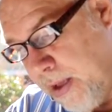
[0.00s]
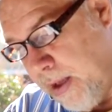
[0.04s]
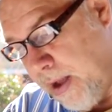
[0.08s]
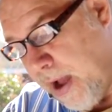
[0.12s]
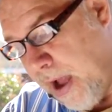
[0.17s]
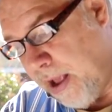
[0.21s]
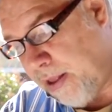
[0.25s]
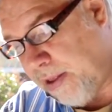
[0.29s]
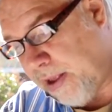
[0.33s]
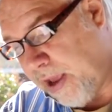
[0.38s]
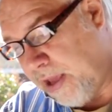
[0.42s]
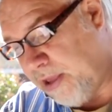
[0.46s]

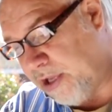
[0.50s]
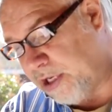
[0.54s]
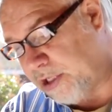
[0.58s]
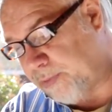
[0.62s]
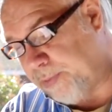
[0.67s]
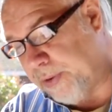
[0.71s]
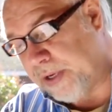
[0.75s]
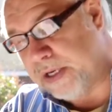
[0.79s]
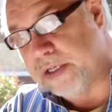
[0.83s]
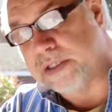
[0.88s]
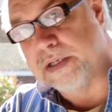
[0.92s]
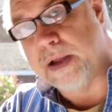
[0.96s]
I say
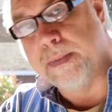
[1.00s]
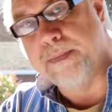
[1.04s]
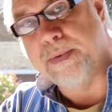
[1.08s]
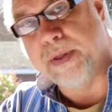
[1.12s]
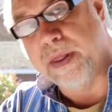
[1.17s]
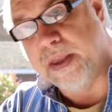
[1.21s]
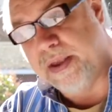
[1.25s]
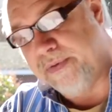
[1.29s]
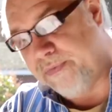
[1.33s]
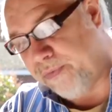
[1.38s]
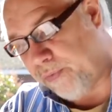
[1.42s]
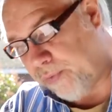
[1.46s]
this because I
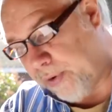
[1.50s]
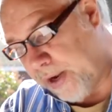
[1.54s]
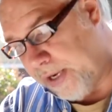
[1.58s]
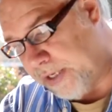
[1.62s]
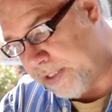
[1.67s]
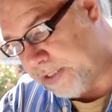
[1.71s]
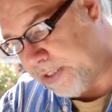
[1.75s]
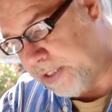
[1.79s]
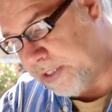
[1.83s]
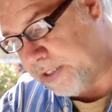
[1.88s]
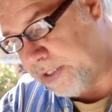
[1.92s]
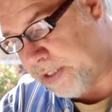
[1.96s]
believe
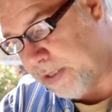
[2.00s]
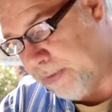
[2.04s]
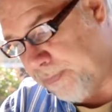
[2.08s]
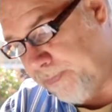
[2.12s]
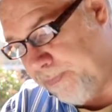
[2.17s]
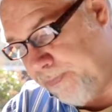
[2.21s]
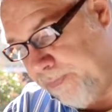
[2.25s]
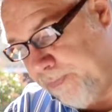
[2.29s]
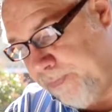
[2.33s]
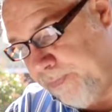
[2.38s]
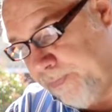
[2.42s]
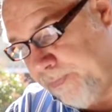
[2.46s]
racism